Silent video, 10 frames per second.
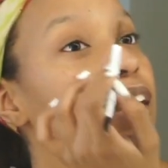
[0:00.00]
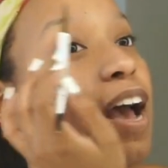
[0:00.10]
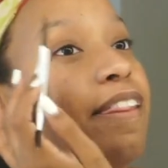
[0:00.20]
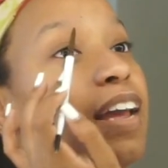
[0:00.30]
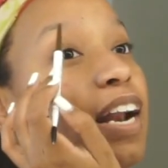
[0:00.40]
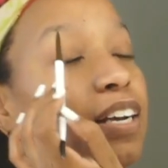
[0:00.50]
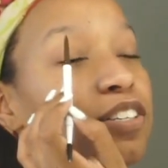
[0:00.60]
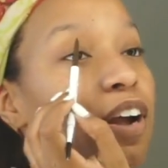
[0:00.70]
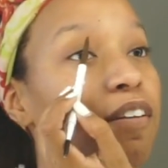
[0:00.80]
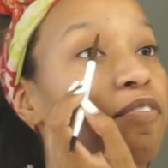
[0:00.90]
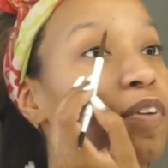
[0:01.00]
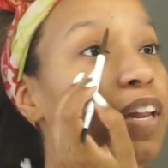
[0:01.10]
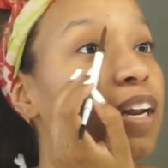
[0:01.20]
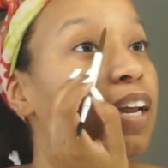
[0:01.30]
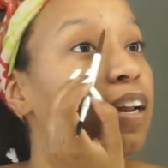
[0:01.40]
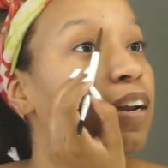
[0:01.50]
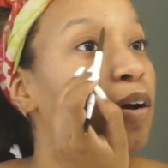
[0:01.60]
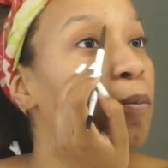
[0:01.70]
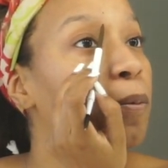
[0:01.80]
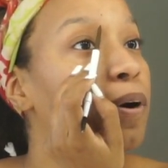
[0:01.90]
and then I start filling in
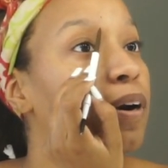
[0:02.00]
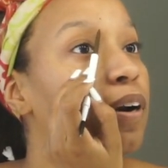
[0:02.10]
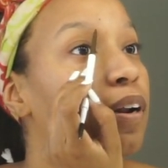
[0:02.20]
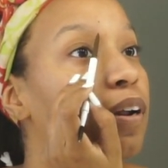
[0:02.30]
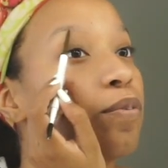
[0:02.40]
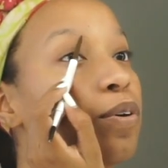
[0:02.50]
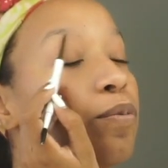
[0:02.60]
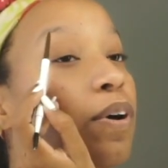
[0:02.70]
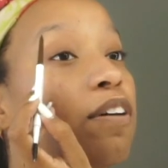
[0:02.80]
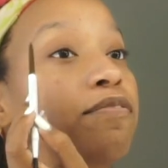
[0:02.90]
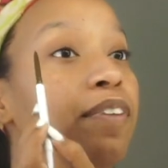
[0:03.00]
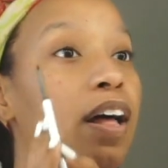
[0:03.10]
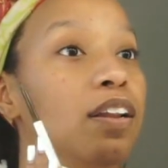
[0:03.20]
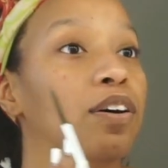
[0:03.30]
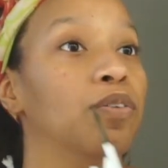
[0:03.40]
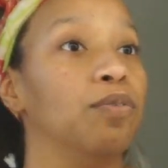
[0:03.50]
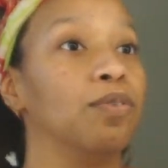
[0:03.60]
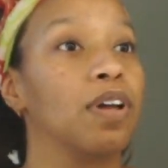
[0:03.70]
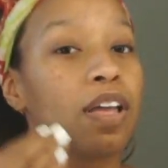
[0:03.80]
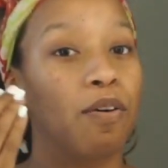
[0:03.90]
upward. You want to
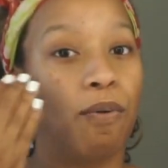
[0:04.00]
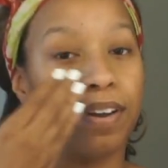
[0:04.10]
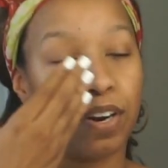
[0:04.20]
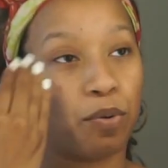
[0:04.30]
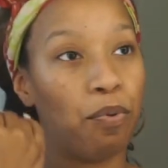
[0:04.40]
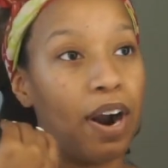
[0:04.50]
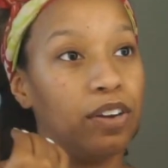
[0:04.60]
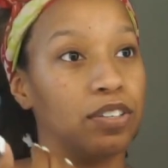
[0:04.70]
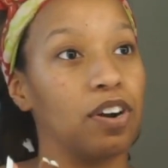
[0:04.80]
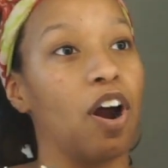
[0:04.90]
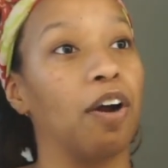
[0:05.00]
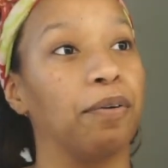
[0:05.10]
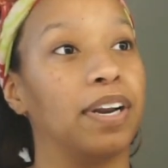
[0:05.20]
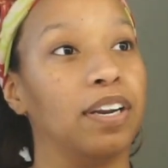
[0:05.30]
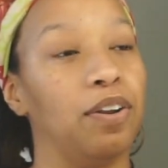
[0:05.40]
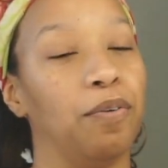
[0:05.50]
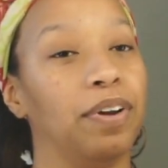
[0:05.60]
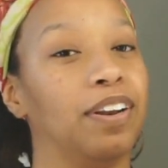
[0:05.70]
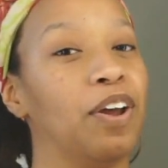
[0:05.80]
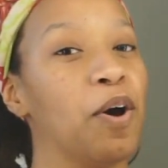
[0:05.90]
follow what your brows are already
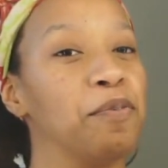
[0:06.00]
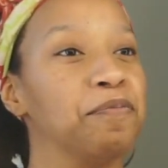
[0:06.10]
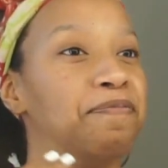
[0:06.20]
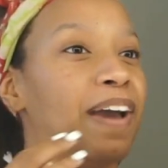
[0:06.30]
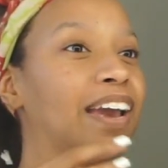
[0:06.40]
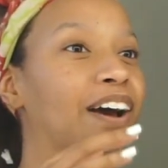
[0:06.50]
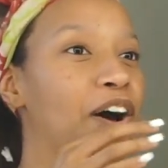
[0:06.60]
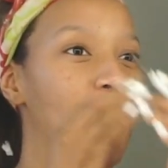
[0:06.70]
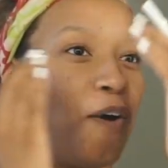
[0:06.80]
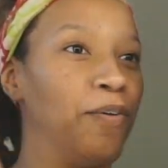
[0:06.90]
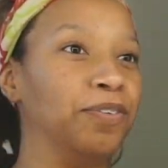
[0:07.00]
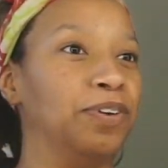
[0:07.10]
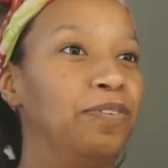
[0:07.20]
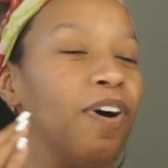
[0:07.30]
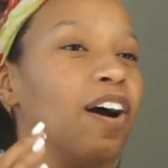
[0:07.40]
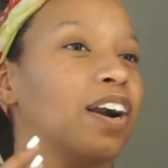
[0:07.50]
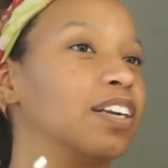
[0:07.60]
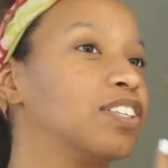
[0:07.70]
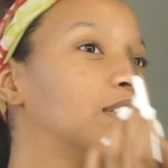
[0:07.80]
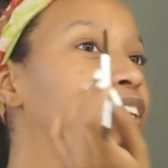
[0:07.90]
doing. Don't make a whole new
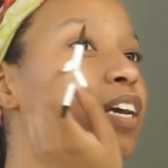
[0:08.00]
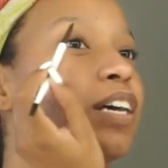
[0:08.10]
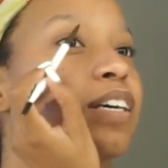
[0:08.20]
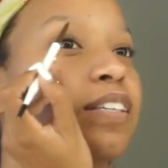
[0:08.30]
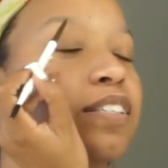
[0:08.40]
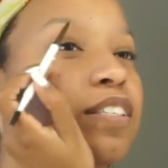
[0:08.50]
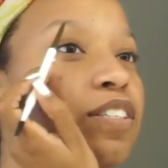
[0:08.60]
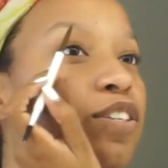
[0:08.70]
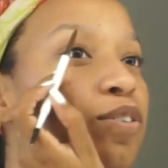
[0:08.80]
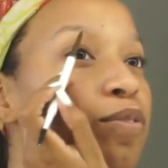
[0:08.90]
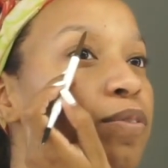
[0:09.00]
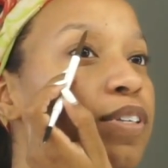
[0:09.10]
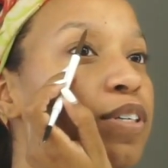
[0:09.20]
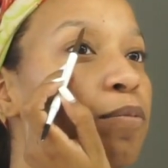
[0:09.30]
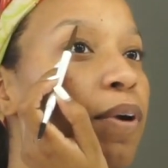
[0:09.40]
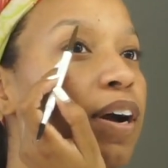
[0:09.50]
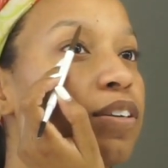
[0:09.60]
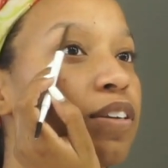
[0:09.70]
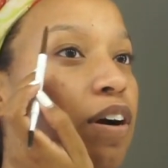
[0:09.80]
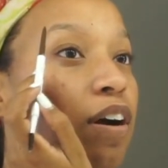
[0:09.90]
arch. Just do what your
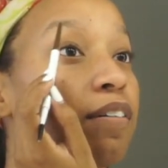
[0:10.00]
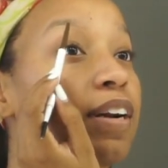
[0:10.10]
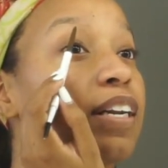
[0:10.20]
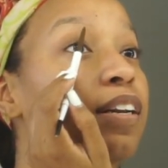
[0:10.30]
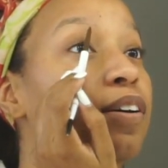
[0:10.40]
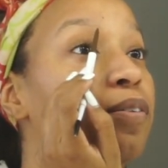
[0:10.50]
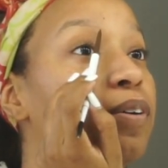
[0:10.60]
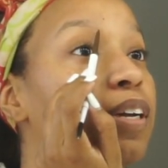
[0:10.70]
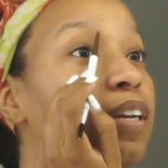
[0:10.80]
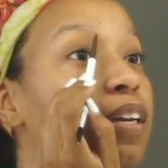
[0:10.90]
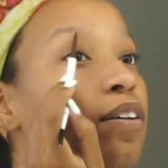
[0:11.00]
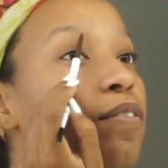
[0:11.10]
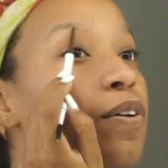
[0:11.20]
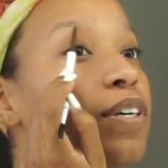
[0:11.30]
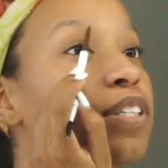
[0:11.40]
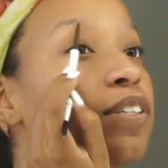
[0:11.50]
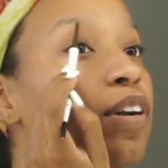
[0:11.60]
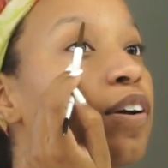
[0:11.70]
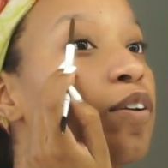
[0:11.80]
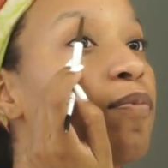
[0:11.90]
brows are already doing. Of course, you
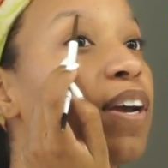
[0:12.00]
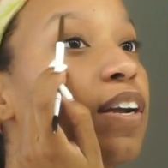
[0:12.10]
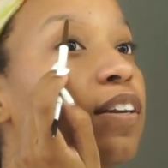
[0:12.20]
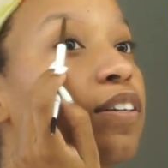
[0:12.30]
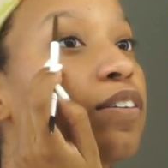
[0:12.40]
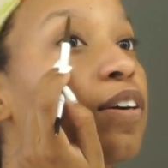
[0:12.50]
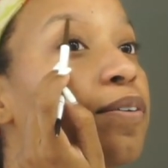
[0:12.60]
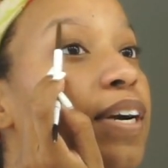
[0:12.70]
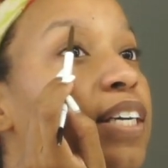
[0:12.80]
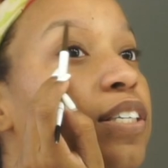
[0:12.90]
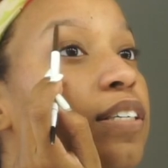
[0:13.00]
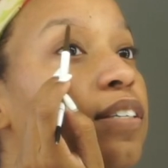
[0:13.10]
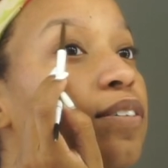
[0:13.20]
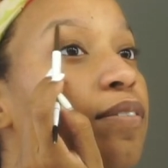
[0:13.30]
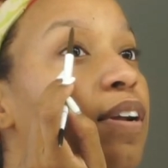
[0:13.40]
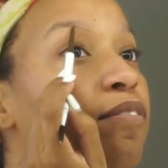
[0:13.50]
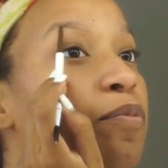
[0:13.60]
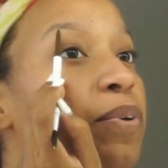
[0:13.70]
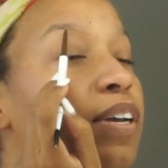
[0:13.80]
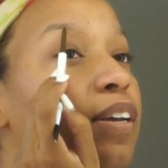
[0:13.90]
know, you make your little corrections or whatever,
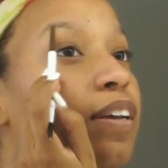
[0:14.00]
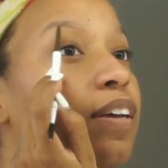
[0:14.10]
but